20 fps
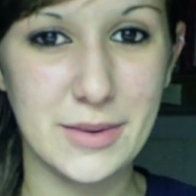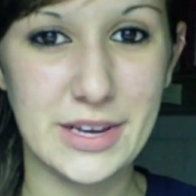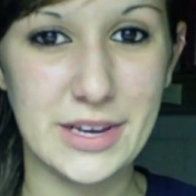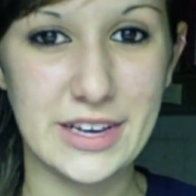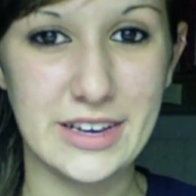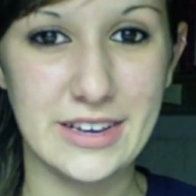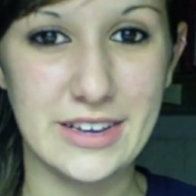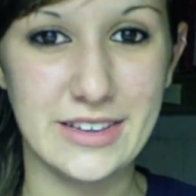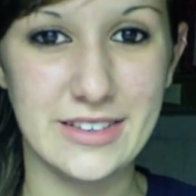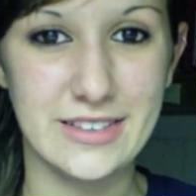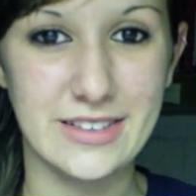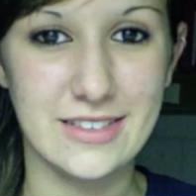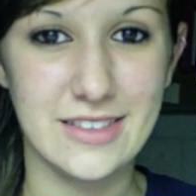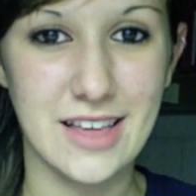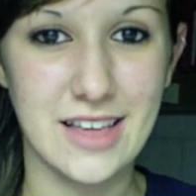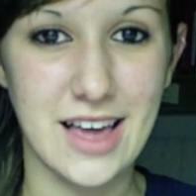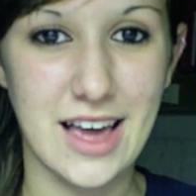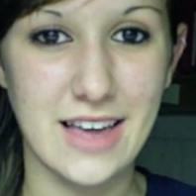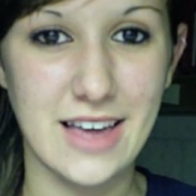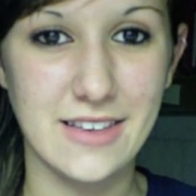because
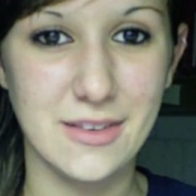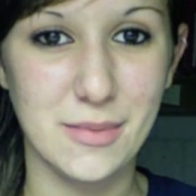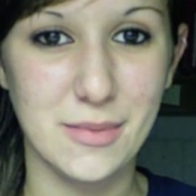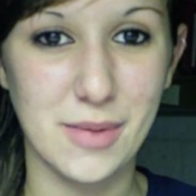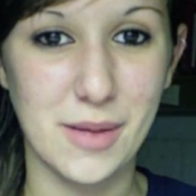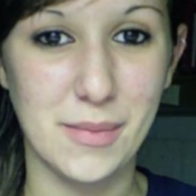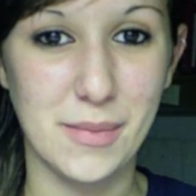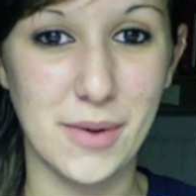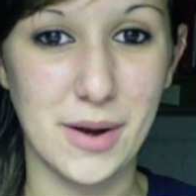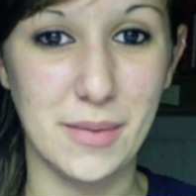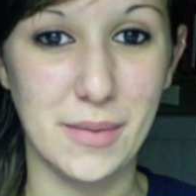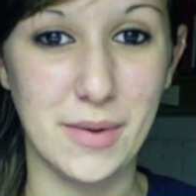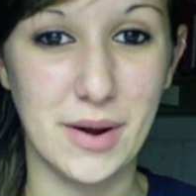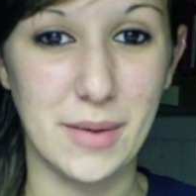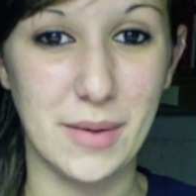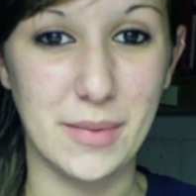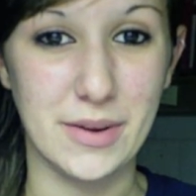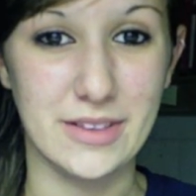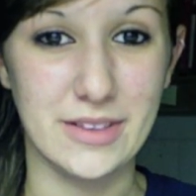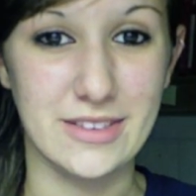I used to play Pretty
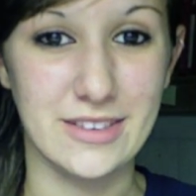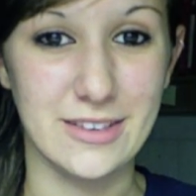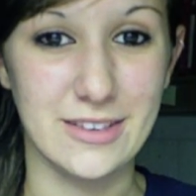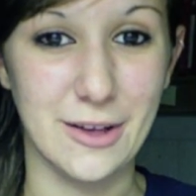Pretty Princess